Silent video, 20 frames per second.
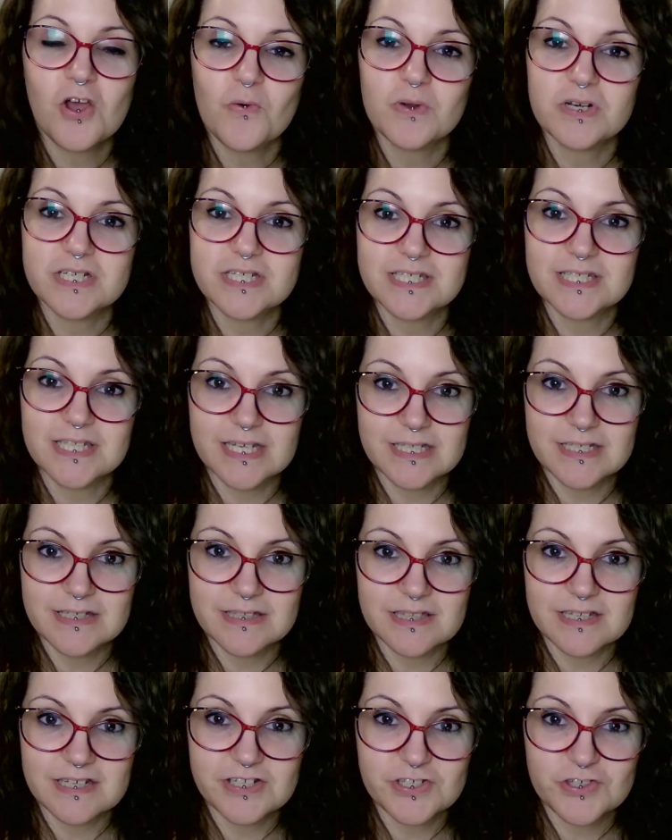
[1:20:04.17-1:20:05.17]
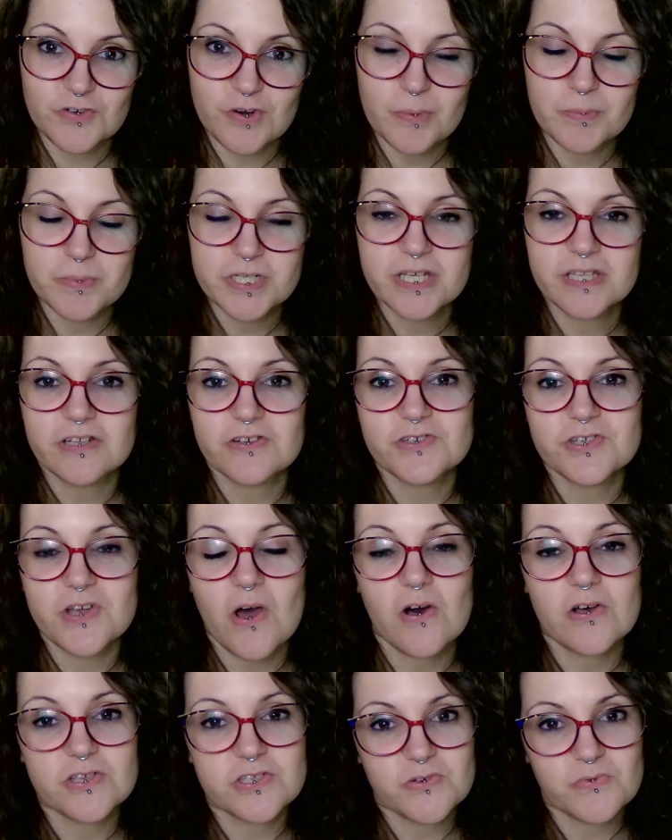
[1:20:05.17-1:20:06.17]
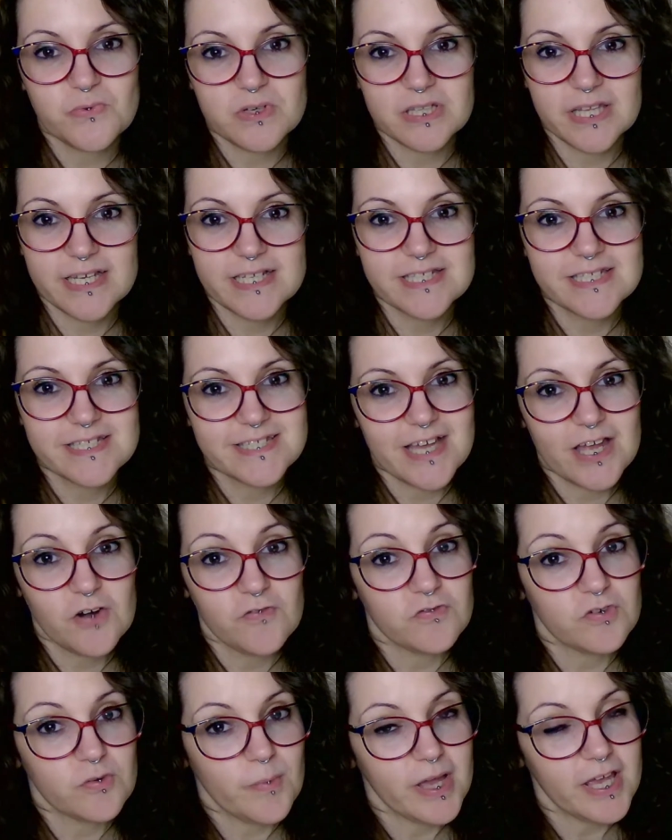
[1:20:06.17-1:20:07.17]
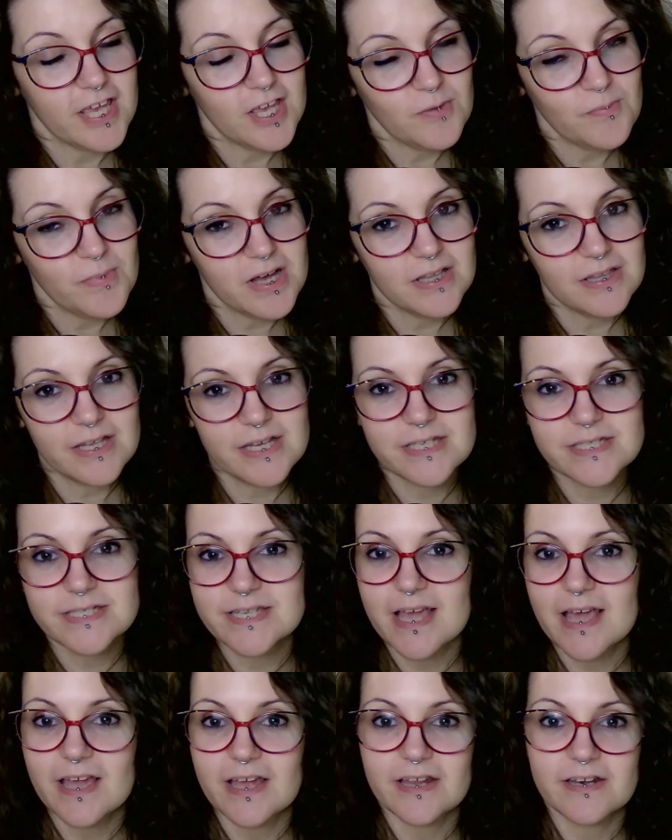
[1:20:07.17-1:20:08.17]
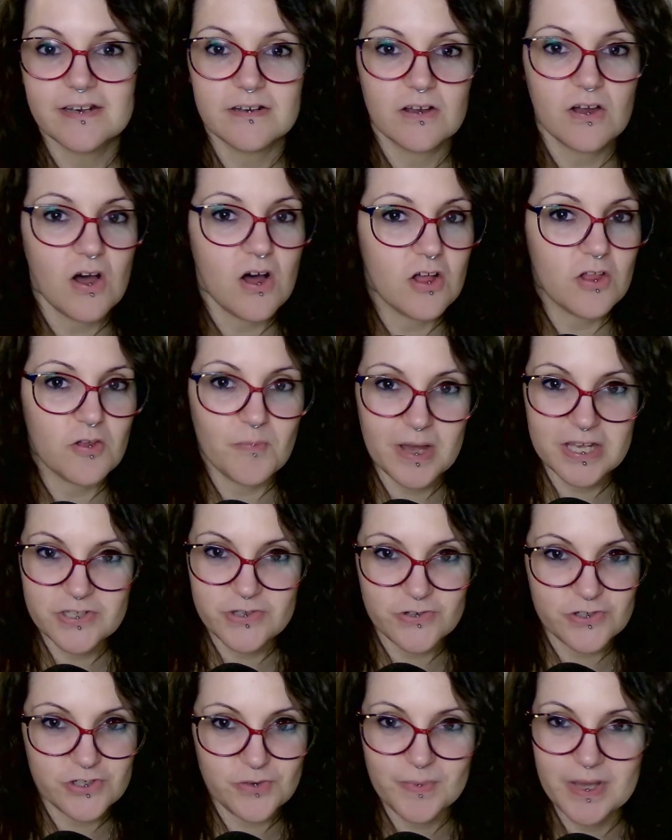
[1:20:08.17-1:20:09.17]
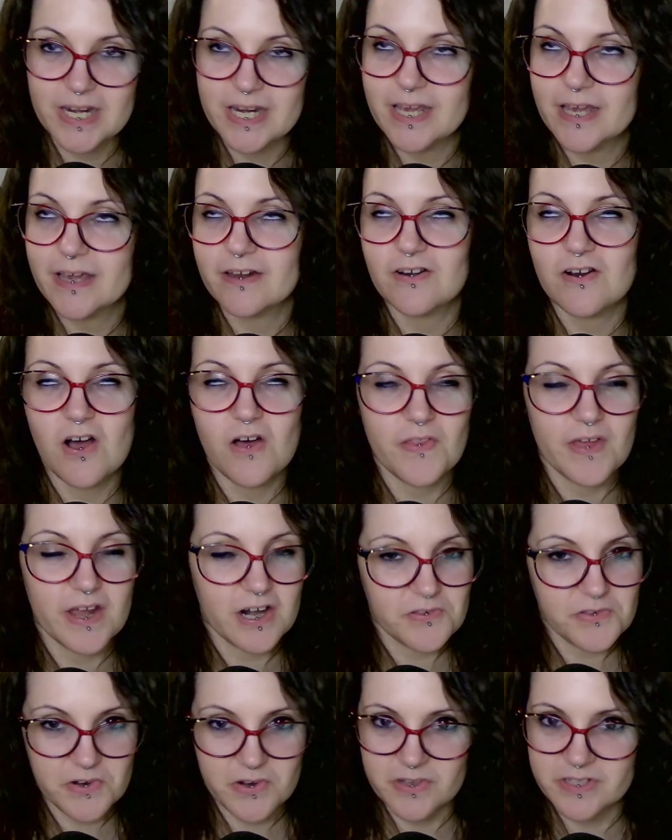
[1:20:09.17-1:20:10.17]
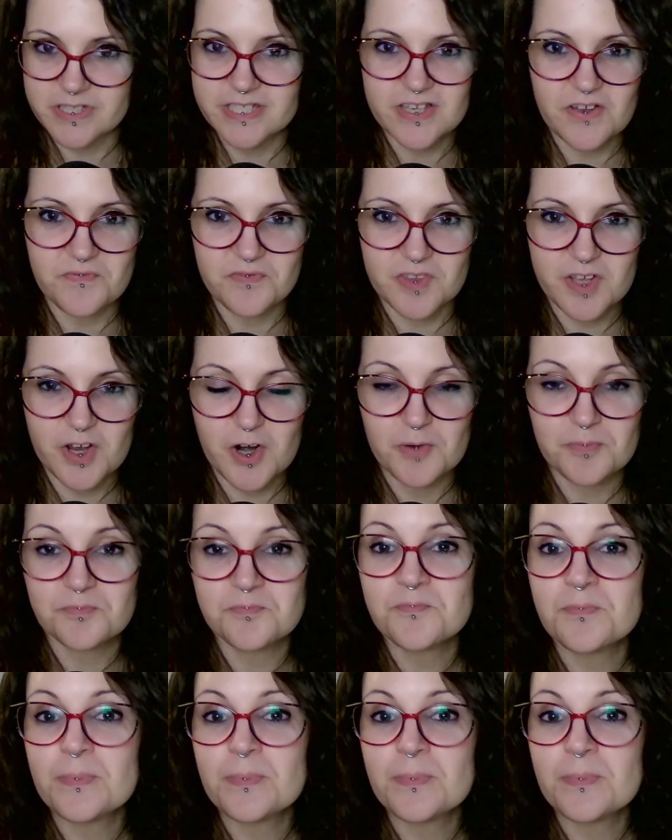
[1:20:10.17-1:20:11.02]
which is linked in the description. There's also a link to sign up for my email list and all of my social media and all that other good stuff there.